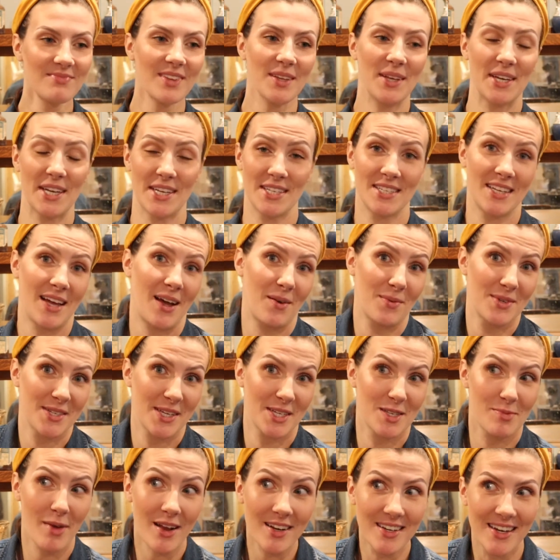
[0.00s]
Because I was
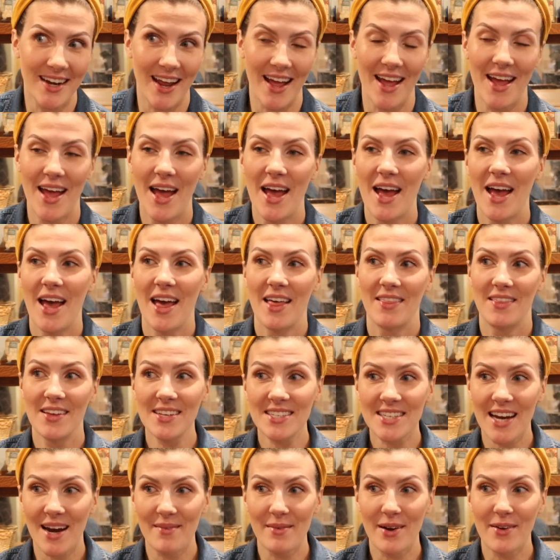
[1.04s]
expecting it.
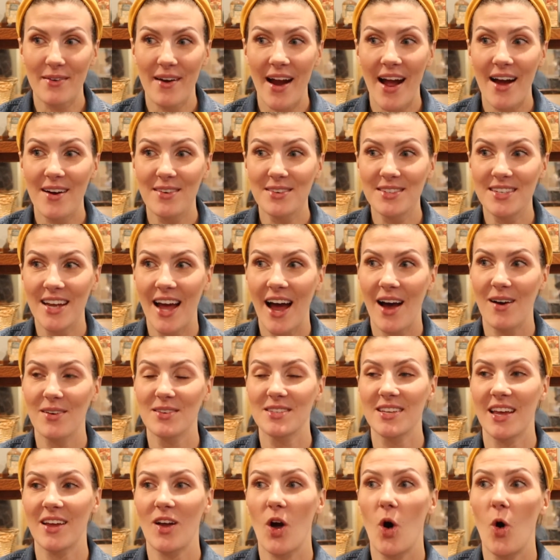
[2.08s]
This time around, I
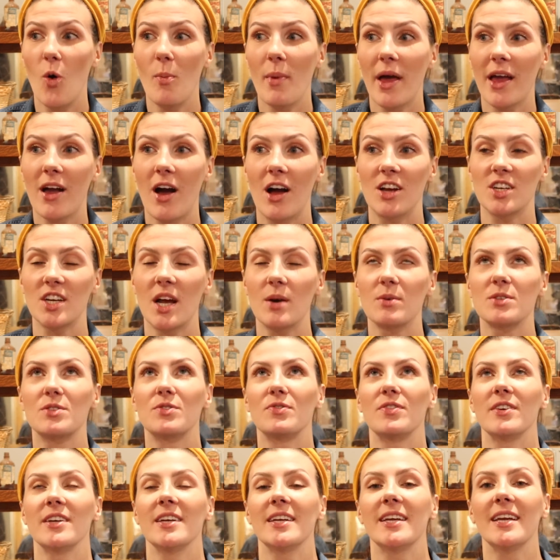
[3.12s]
was like, oh my gosh, I was
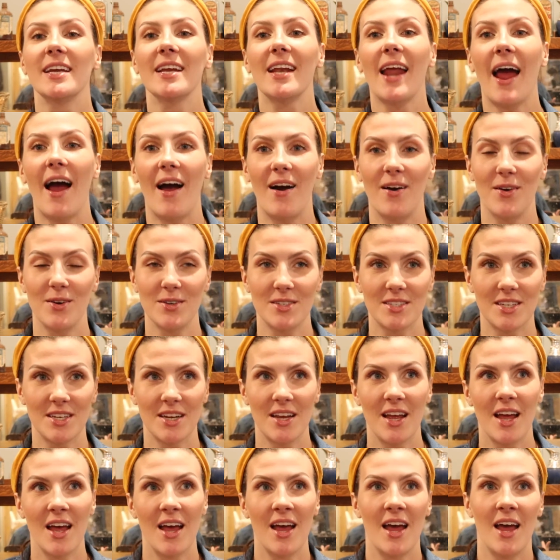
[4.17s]
freaking out.
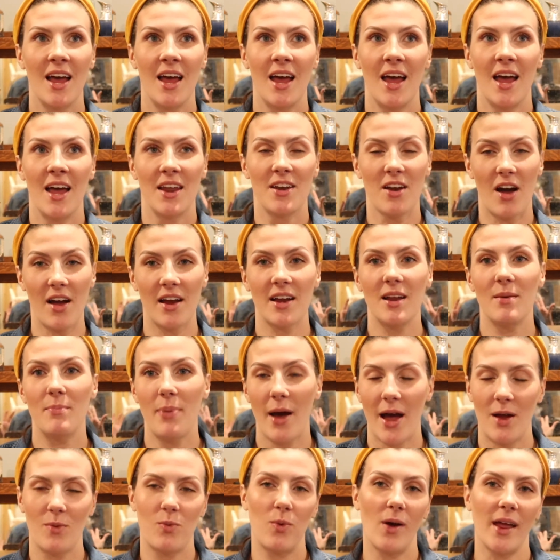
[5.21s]
Not in a
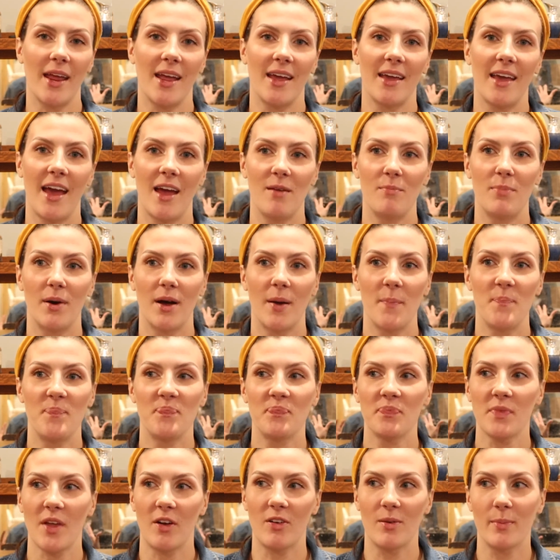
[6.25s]
bad way again, but
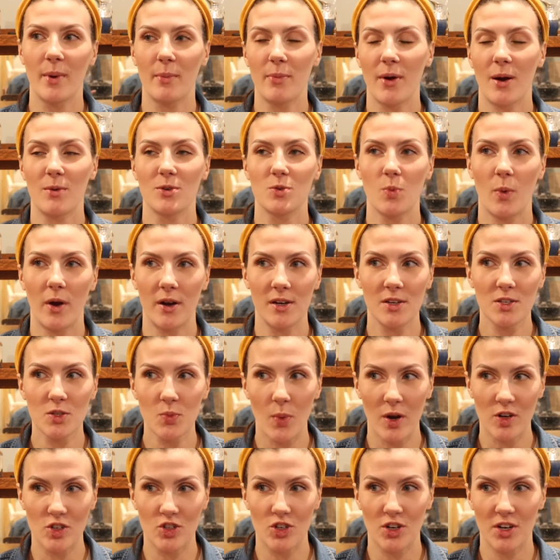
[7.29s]
I remember I was wearing a
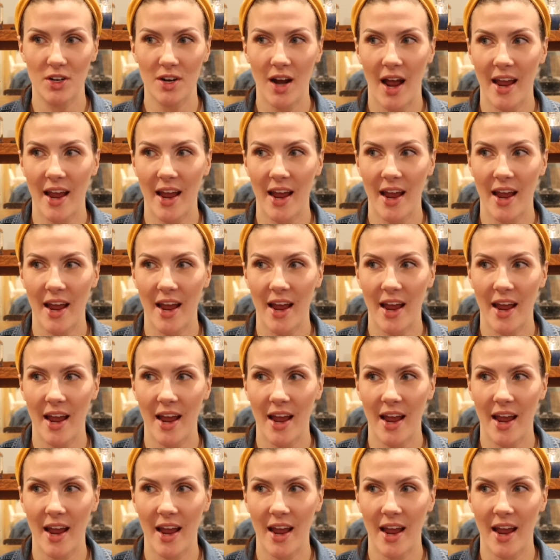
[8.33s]
sweatshirt.